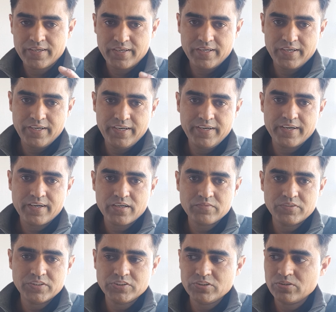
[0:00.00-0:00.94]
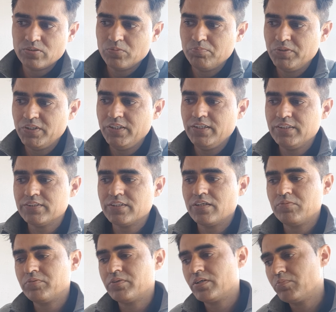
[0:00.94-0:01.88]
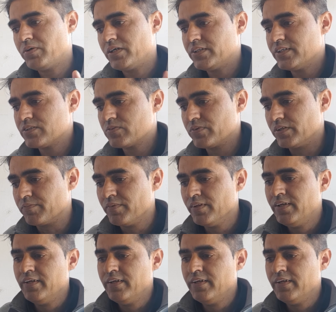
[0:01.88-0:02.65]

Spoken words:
A conversion to B is inhibited by this way.